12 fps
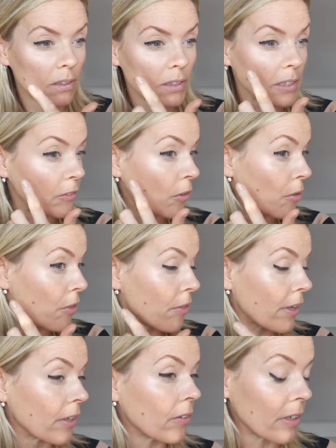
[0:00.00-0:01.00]
So I've gone
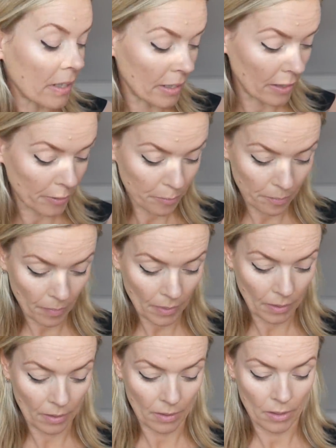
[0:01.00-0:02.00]
thicker on here.
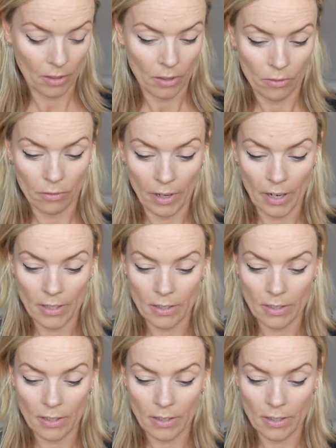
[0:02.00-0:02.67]
Right,